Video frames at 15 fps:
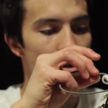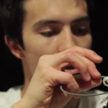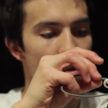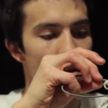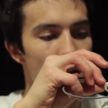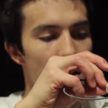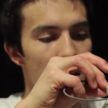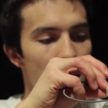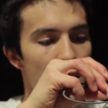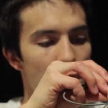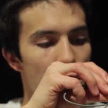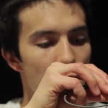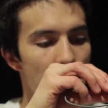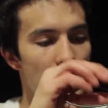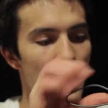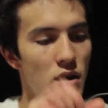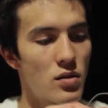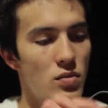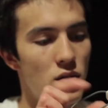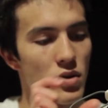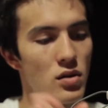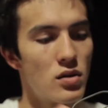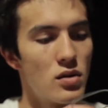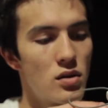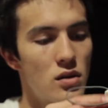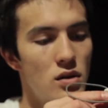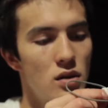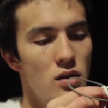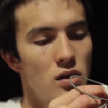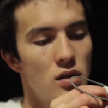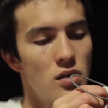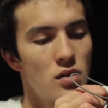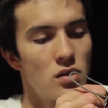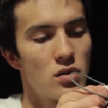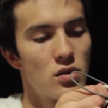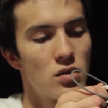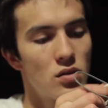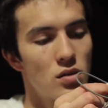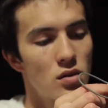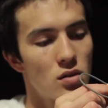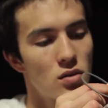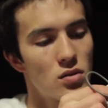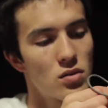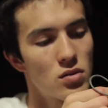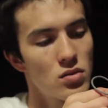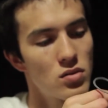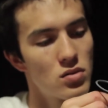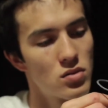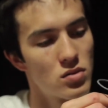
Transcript: to lock the sidewall into the hole,